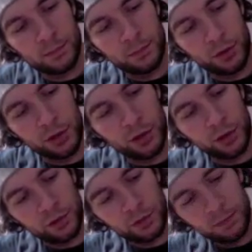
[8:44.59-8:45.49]
Pretty
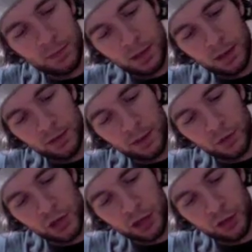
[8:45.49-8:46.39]
close.
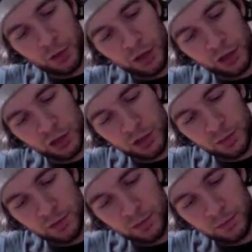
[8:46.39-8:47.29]
Double checking the relationships.